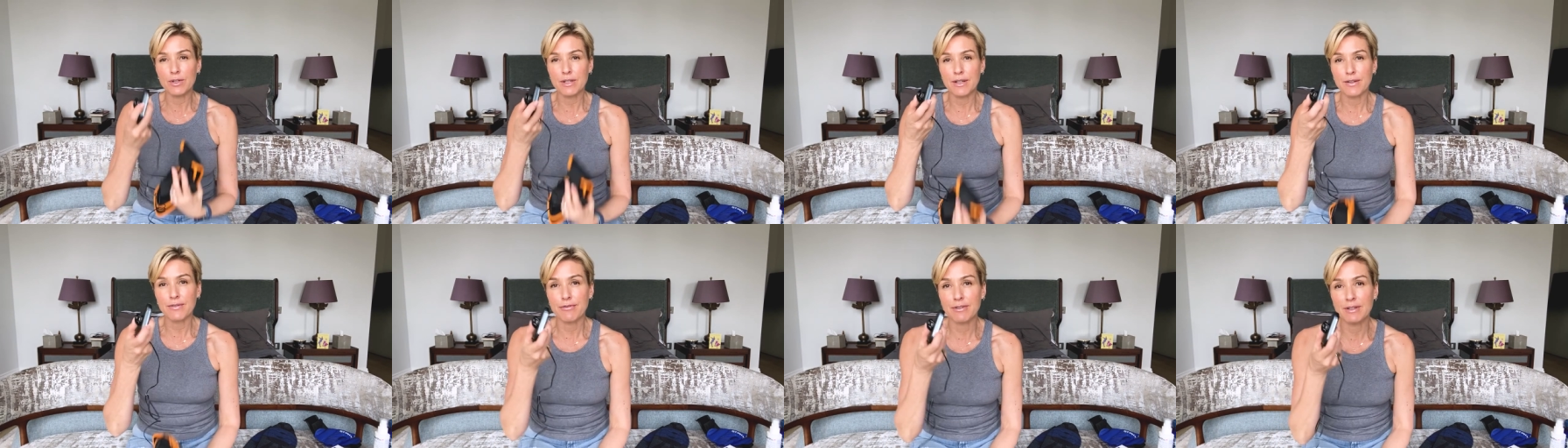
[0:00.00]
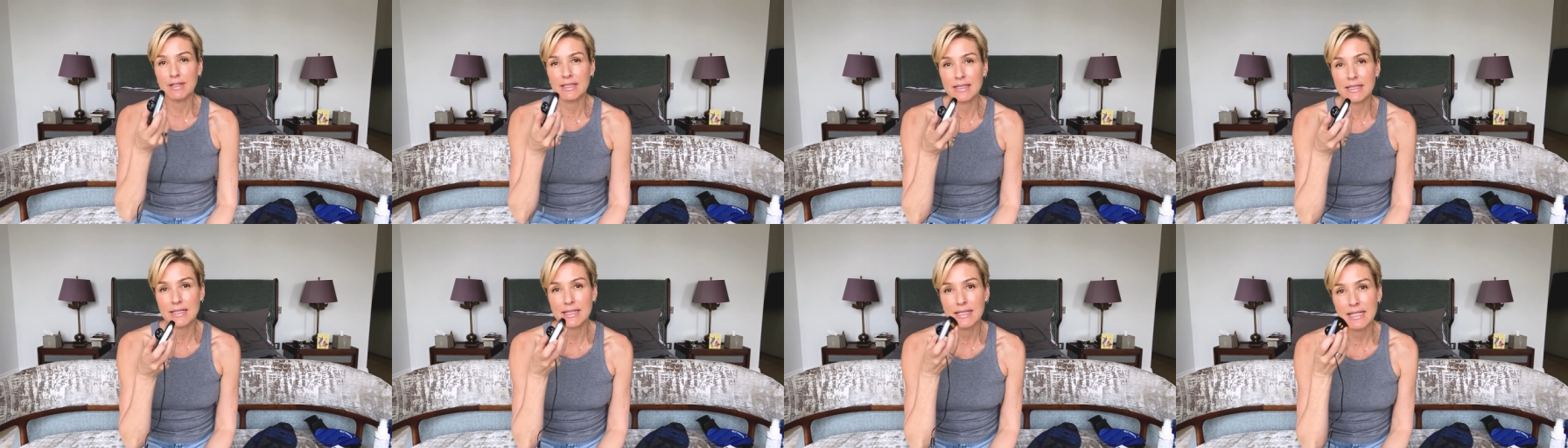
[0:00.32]

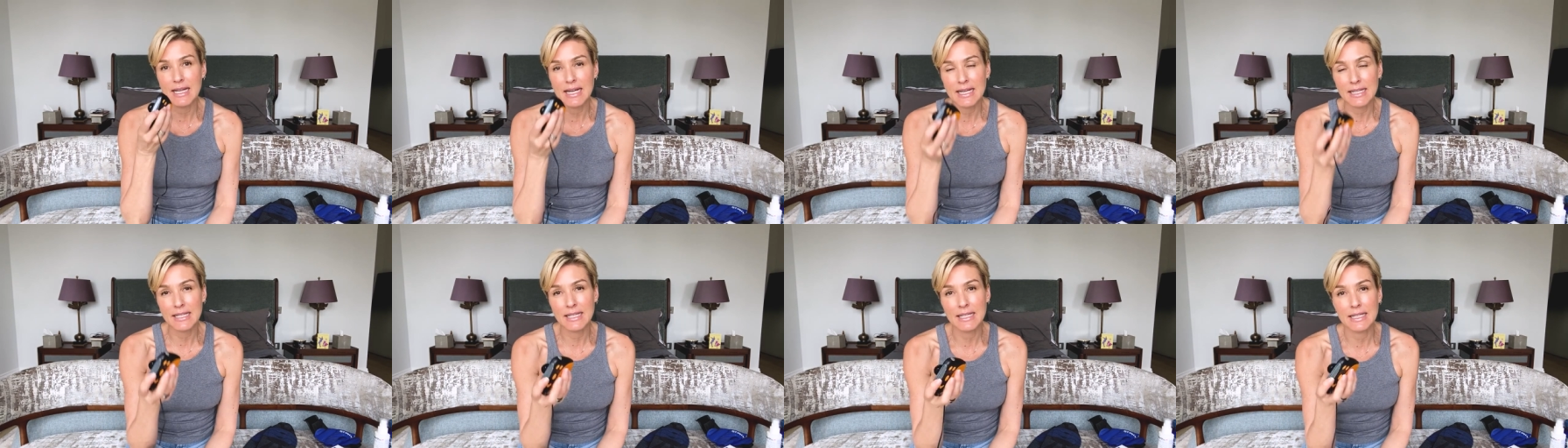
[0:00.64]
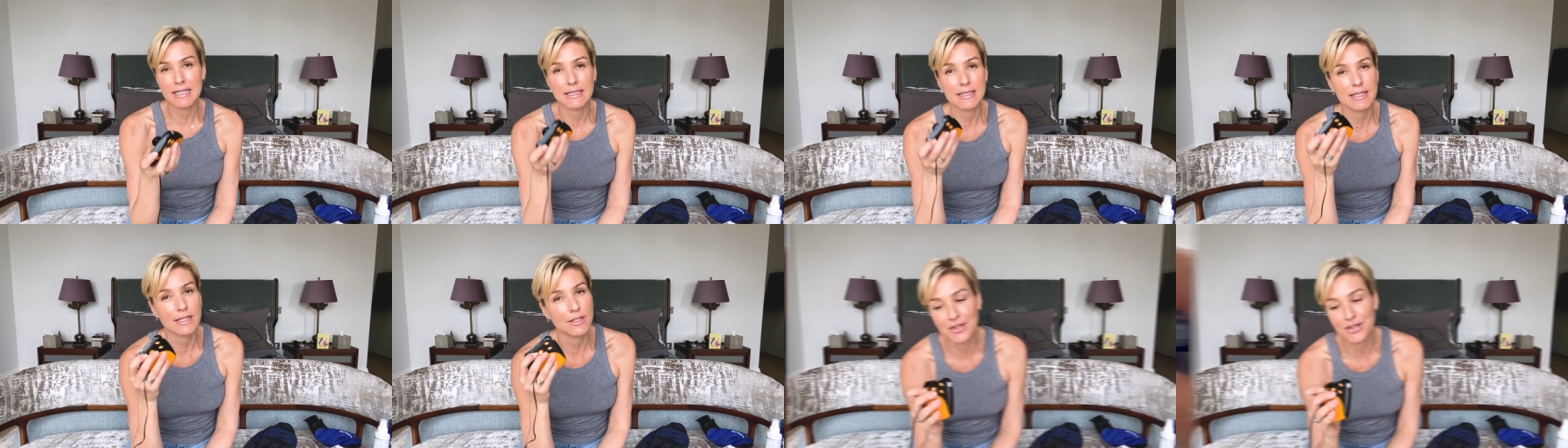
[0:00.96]
different
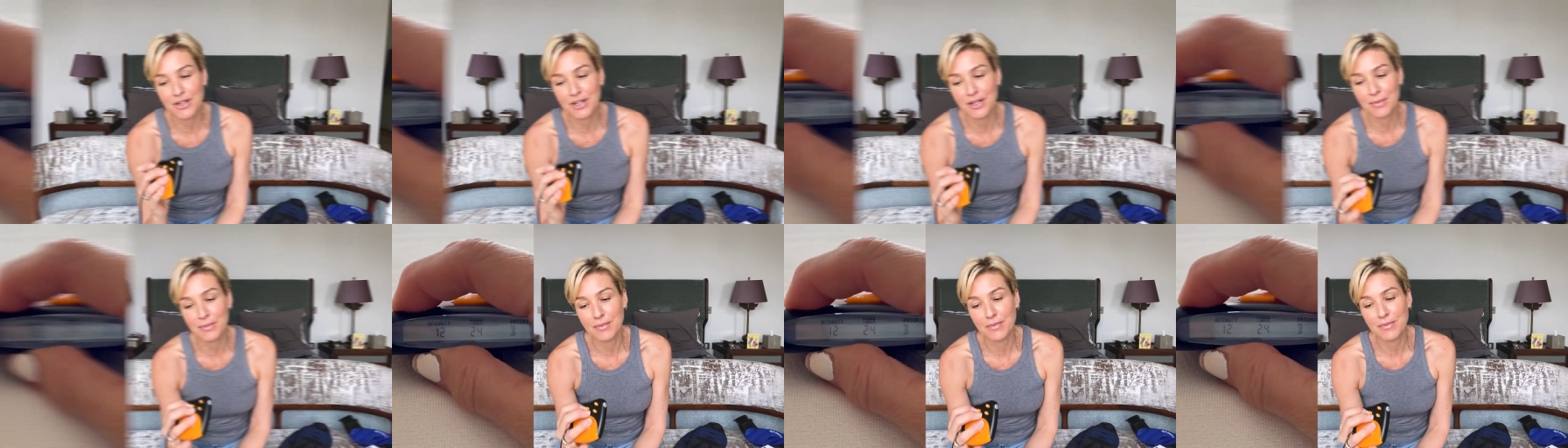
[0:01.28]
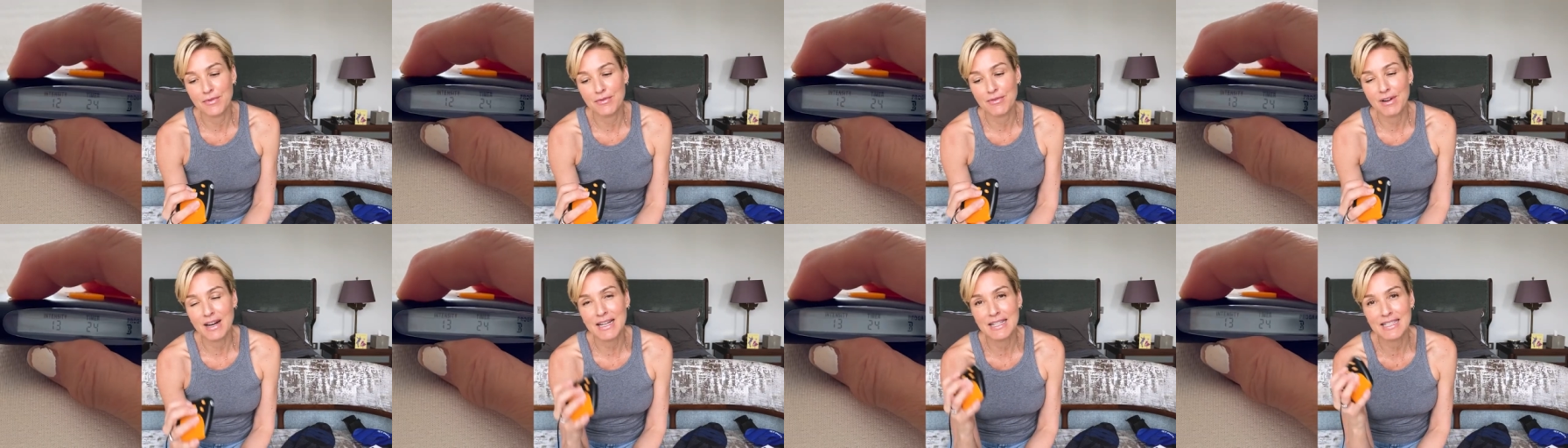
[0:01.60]
settings and you
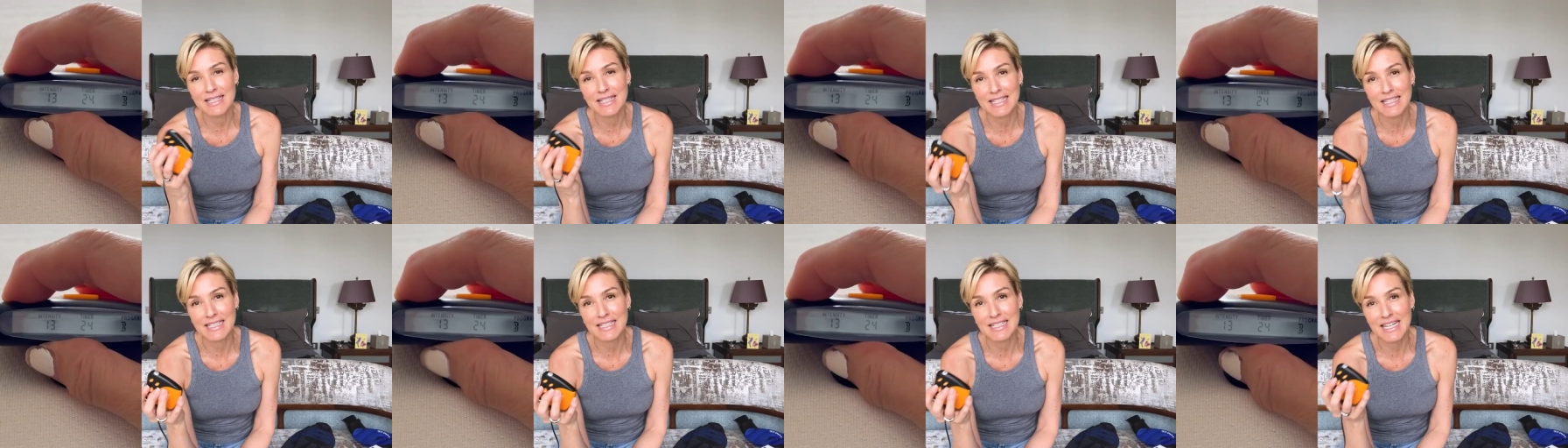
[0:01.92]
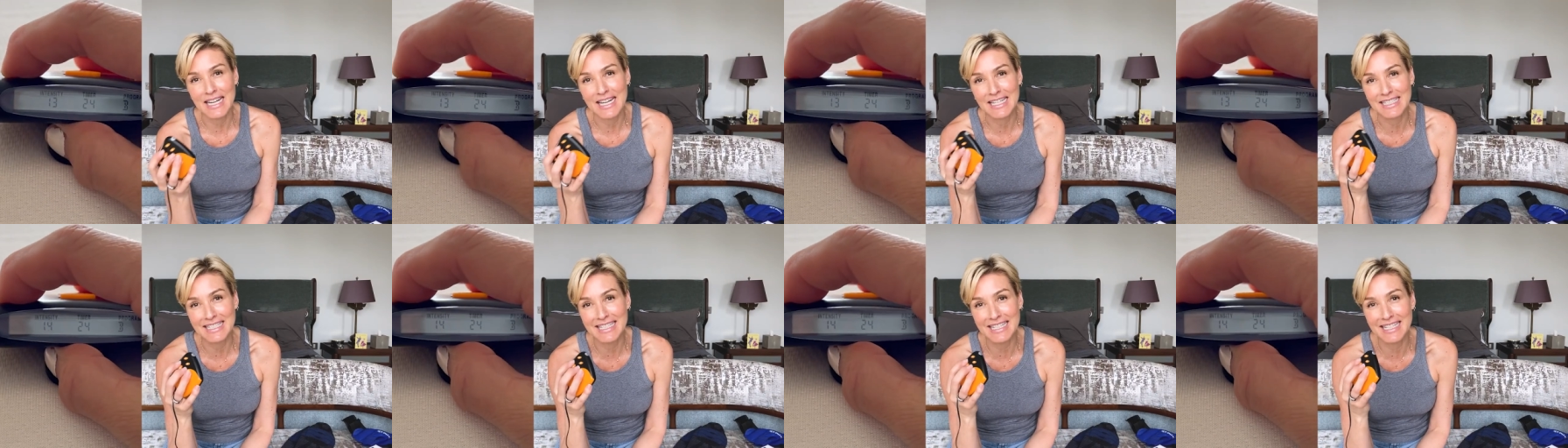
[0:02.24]
can raise the
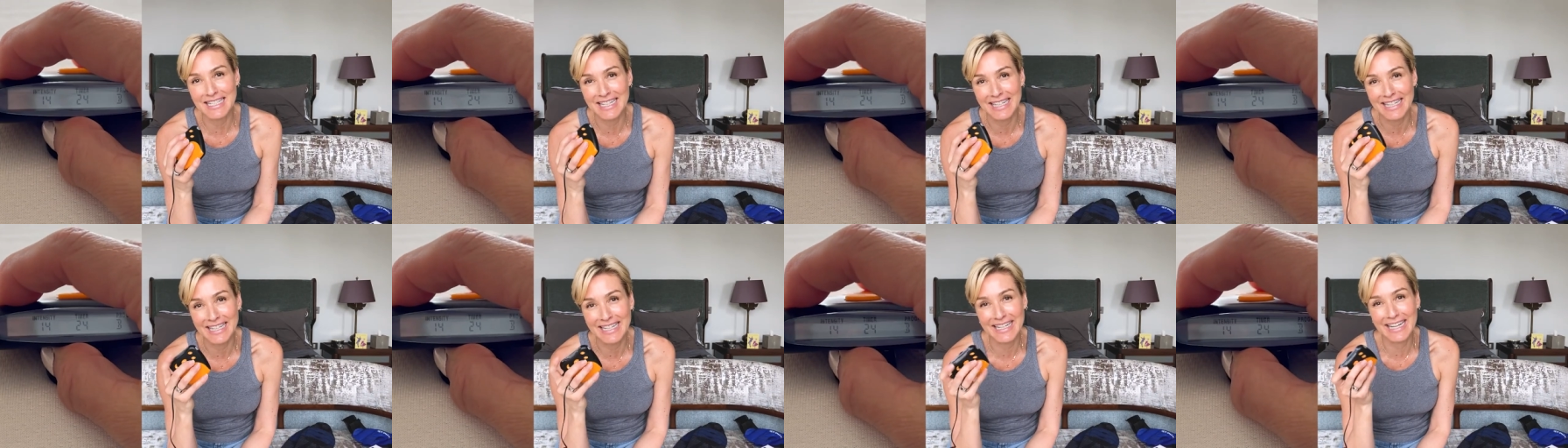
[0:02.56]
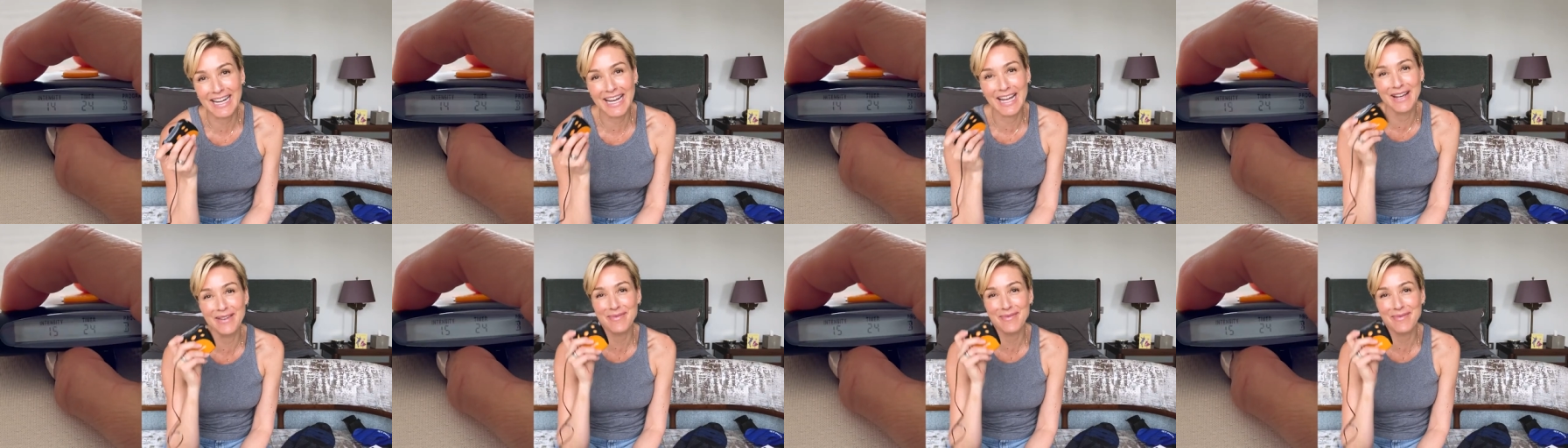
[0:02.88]
intensity.